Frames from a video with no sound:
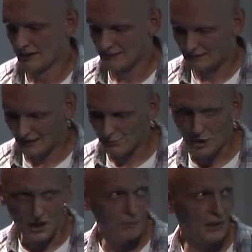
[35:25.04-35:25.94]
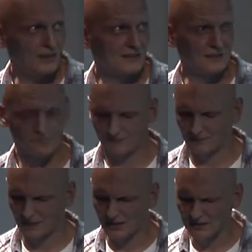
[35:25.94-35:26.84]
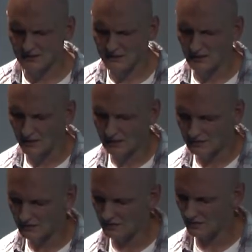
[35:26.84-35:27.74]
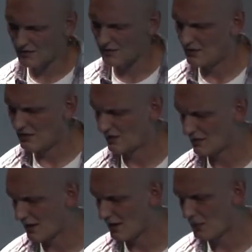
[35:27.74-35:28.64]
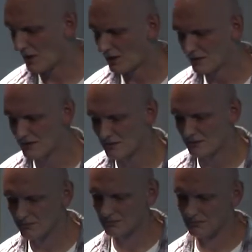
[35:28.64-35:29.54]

Safe bypass. As said, this the attacking mechanism.